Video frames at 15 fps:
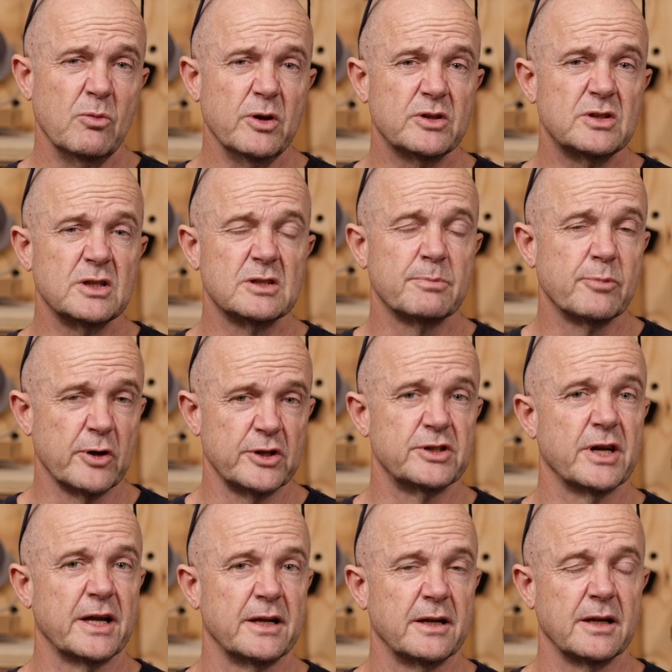which is
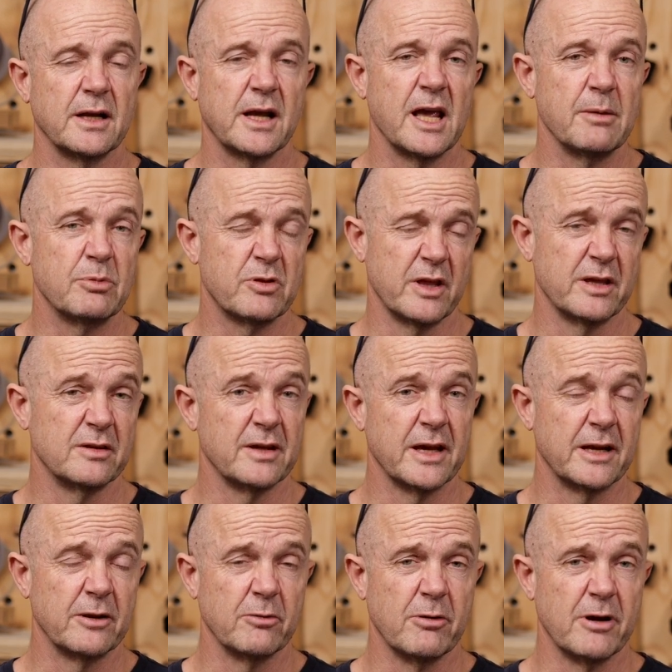appreciated. It keeps things
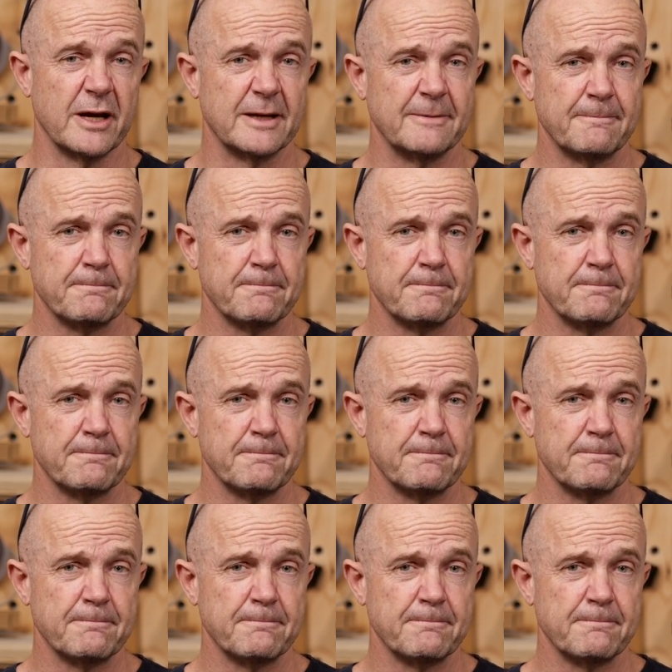out of the way.